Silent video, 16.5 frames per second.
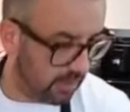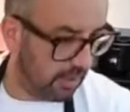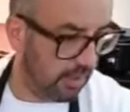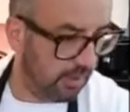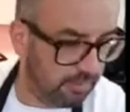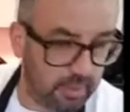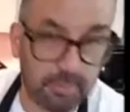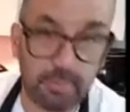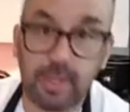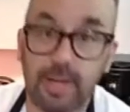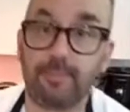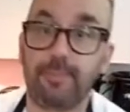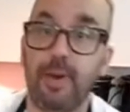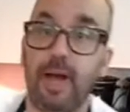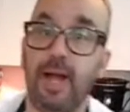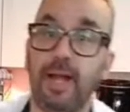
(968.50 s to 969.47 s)
Pop
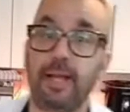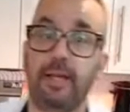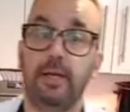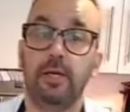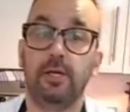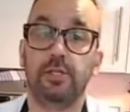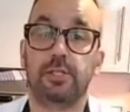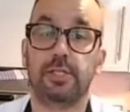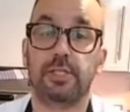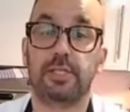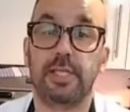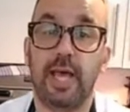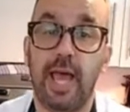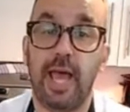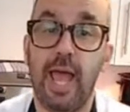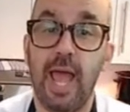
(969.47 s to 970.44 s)
that back just
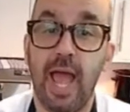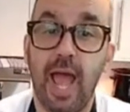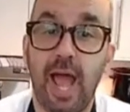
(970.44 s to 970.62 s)
there,